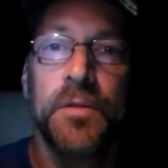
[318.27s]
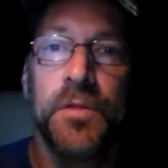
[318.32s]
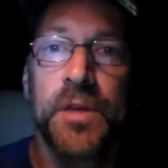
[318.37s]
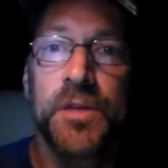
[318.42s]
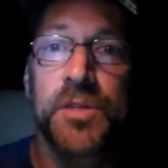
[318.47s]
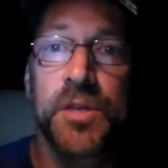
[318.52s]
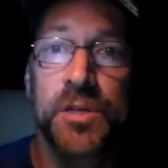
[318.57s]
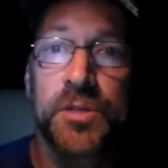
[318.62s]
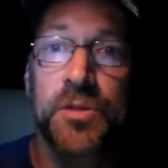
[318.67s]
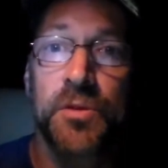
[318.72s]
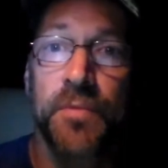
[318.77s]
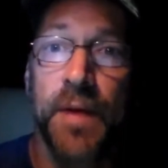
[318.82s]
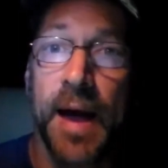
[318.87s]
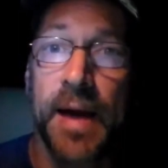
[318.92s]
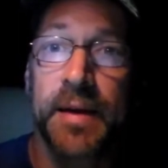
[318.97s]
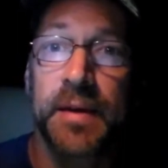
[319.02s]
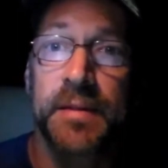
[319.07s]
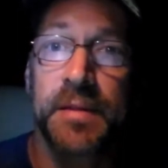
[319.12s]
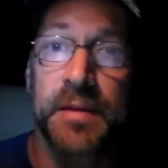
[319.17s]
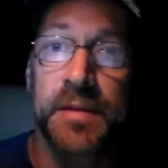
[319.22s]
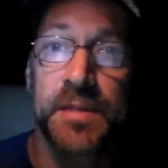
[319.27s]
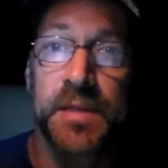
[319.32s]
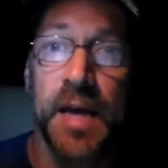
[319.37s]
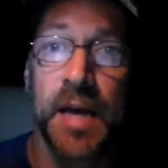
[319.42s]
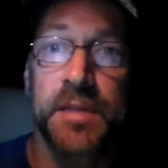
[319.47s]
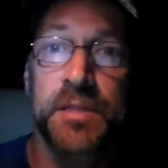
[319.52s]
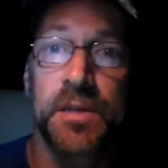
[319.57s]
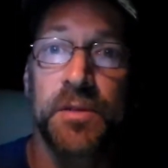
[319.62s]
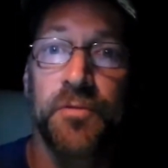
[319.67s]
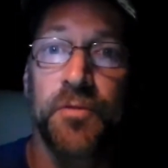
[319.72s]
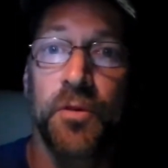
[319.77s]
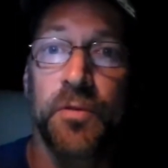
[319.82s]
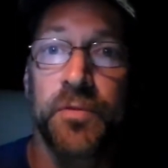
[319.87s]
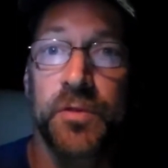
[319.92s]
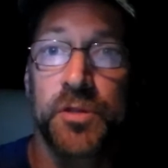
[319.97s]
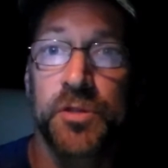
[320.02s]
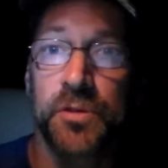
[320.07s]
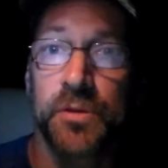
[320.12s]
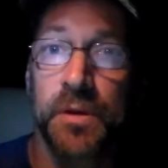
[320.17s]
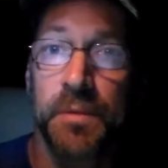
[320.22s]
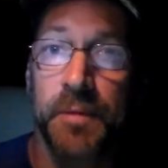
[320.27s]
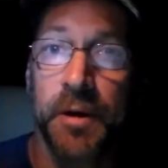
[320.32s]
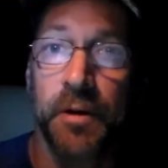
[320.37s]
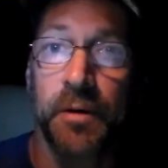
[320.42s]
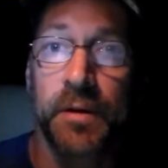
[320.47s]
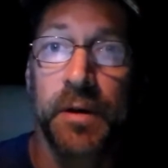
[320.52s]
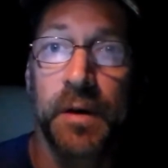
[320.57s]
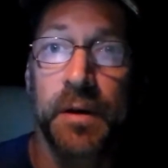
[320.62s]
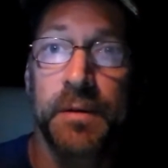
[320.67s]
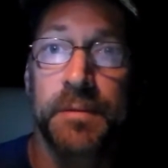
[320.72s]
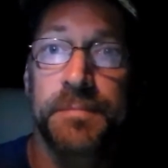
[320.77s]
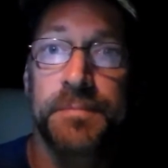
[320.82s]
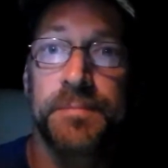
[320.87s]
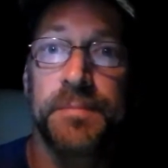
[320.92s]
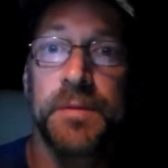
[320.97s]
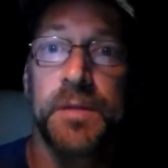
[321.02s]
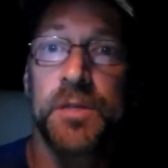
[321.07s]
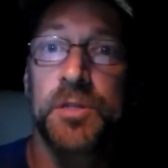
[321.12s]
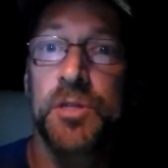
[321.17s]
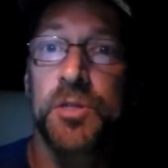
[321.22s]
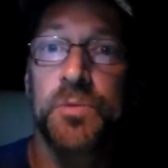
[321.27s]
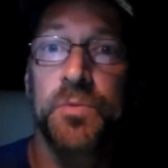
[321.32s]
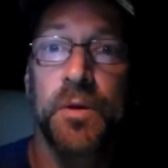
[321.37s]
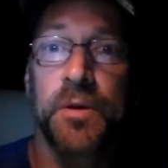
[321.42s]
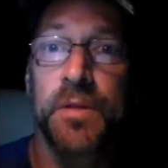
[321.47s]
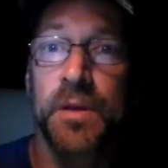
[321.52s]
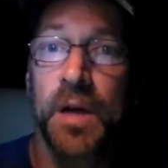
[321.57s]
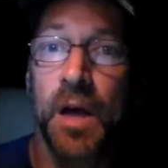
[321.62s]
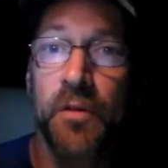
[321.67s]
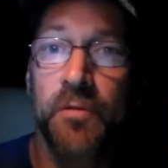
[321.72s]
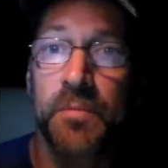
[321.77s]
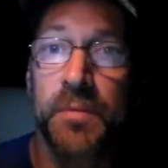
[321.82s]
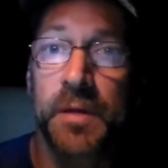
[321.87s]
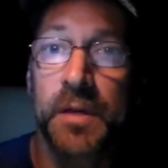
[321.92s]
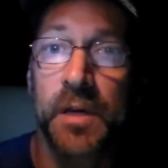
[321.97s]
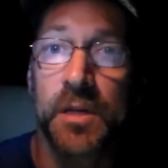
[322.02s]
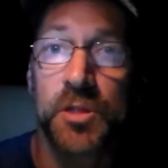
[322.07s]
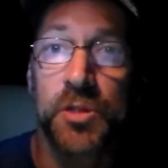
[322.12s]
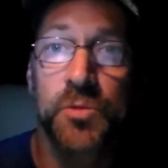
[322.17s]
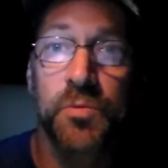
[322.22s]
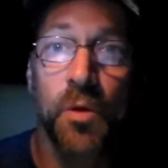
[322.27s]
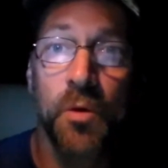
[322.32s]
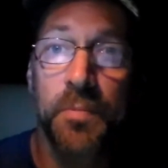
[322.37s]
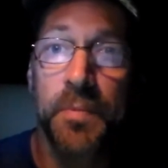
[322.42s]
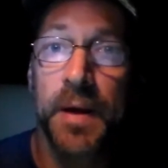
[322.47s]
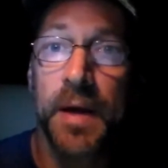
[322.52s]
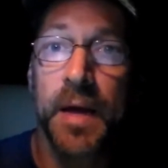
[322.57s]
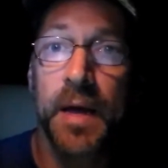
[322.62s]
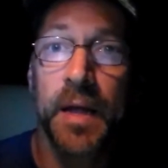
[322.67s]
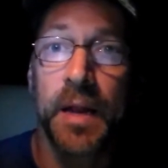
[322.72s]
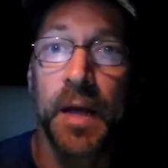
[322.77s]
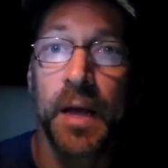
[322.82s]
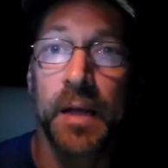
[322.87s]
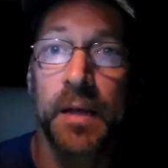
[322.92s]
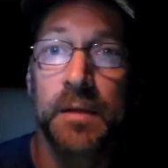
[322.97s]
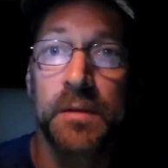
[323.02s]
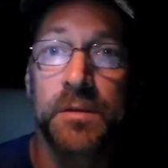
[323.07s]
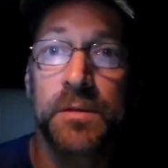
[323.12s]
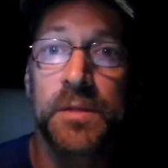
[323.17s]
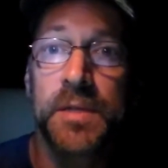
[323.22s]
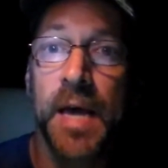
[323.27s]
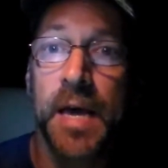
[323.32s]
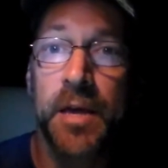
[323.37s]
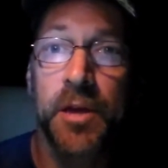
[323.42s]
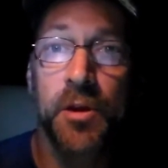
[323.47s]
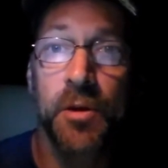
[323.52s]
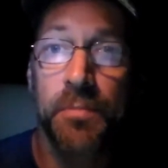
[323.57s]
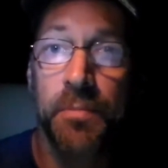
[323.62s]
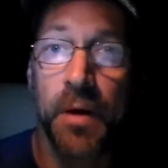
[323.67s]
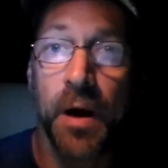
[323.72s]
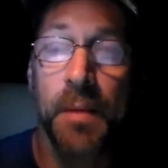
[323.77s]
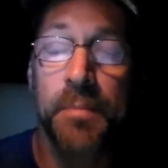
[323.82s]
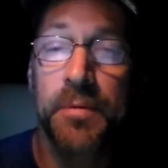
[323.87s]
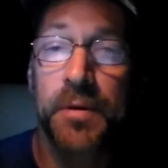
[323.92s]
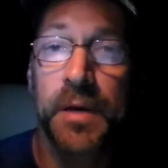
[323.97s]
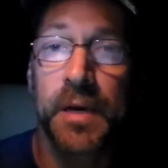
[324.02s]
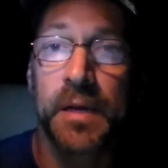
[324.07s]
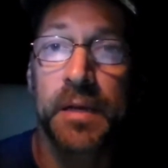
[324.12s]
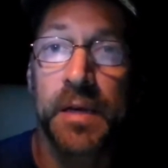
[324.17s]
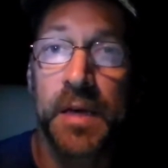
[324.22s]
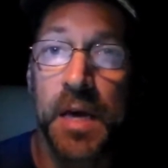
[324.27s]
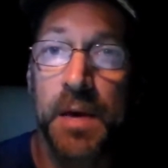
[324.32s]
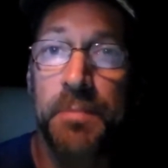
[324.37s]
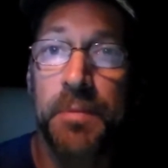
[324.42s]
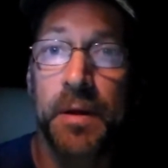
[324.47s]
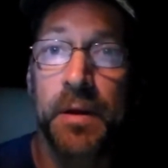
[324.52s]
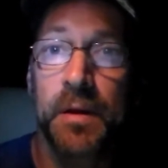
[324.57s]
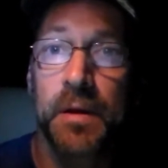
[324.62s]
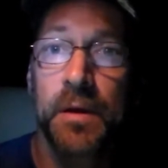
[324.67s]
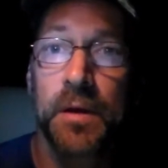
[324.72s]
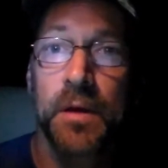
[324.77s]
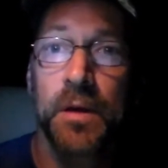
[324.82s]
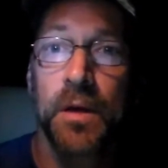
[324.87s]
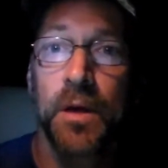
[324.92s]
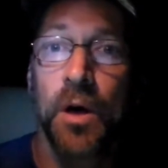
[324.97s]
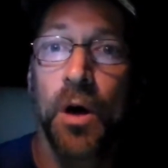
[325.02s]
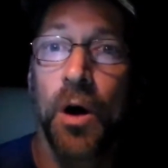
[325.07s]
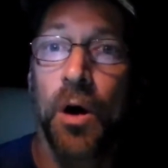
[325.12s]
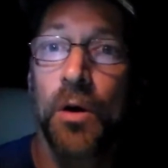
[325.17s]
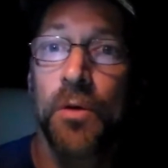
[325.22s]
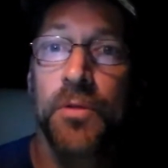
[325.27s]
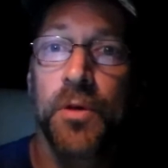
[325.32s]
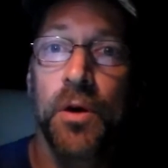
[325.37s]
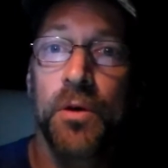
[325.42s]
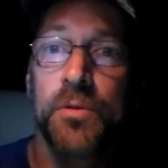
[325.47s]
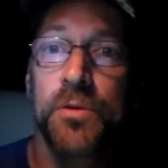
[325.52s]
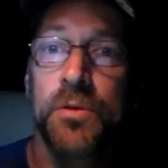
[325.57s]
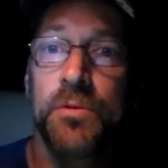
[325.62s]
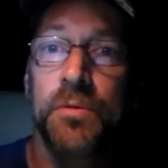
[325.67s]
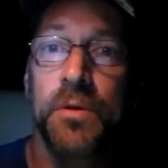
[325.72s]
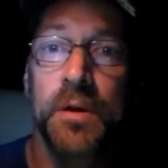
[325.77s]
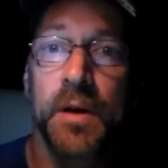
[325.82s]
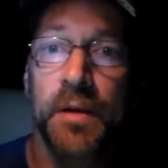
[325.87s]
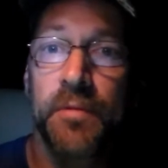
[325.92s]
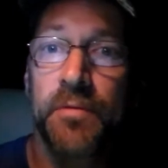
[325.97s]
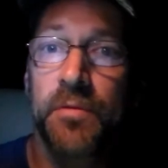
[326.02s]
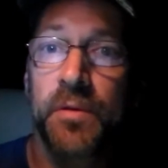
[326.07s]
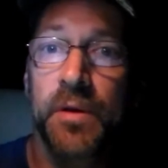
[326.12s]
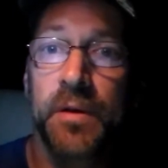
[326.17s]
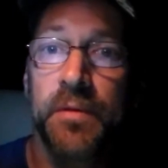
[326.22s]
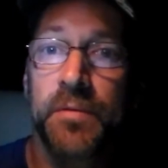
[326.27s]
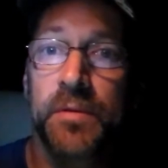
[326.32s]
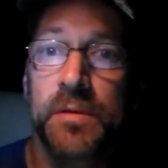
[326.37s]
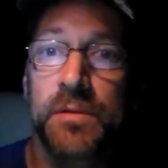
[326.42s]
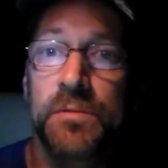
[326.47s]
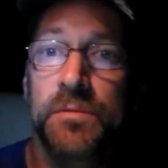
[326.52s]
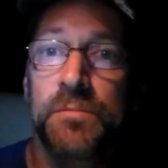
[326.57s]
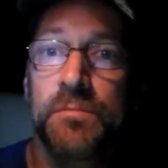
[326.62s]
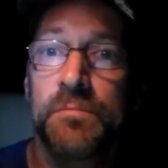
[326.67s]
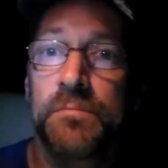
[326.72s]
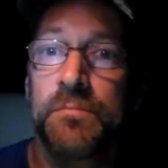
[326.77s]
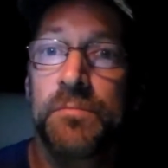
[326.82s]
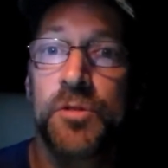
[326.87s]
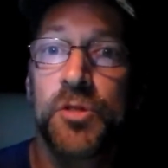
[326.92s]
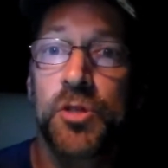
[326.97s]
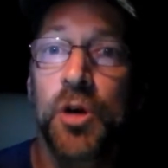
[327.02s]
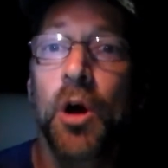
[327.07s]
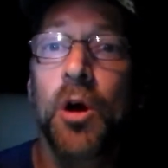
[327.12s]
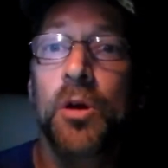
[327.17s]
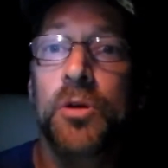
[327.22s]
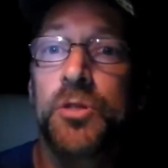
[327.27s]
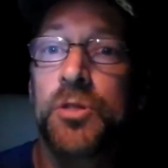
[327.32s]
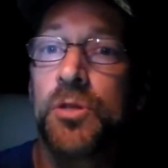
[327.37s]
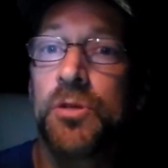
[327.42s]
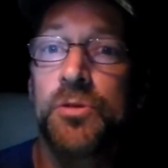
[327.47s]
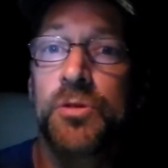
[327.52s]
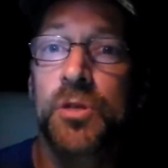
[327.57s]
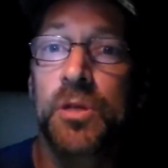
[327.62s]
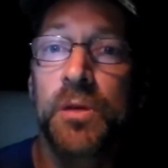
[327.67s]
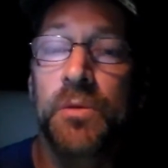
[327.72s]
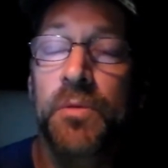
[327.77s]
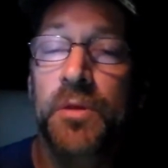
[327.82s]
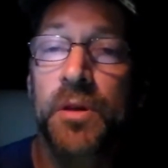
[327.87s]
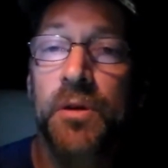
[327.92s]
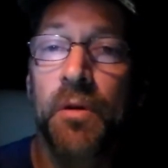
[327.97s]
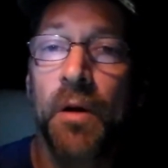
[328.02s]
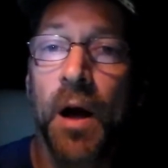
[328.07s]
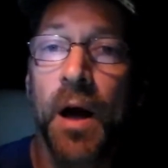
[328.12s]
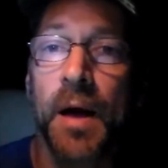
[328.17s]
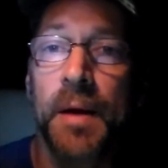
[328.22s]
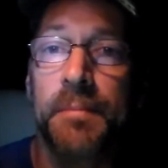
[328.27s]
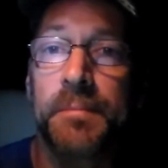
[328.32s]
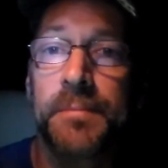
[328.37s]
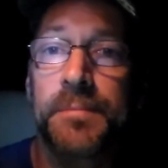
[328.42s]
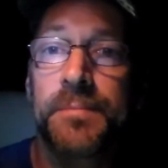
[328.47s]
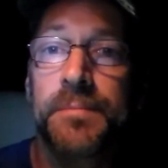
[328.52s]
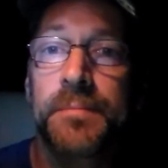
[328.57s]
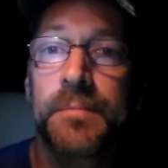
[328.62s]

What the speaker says: This is the racket that is asset forfeiture in America. This is where the government can swoop in and take your property and keep it, although you are never even charged usually with a crime,